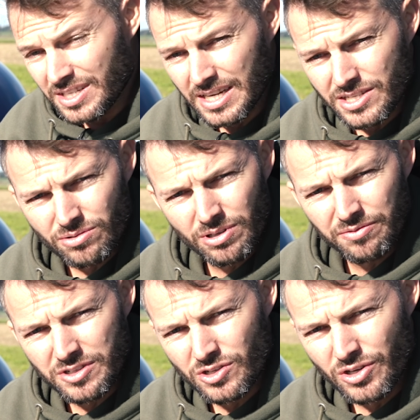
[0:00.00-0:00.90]
a yes or
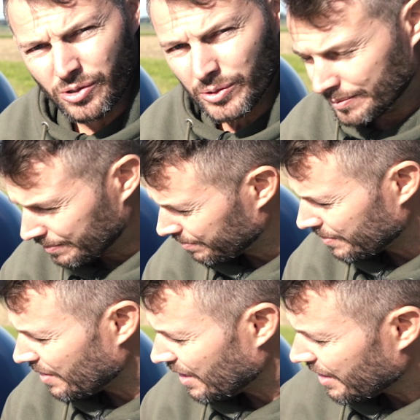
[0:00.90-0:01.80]
if it's a no.
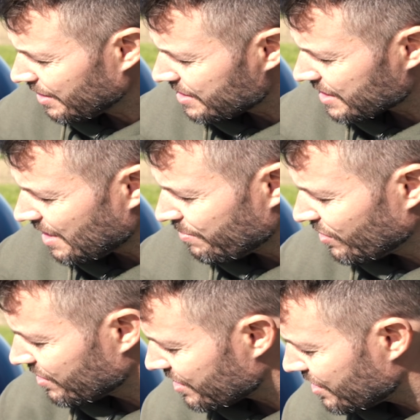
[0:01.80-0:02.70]
I
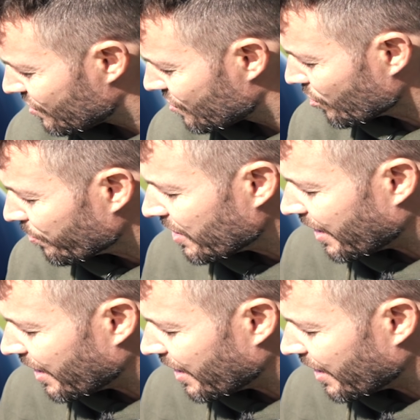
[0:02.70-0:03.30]
skim, this is super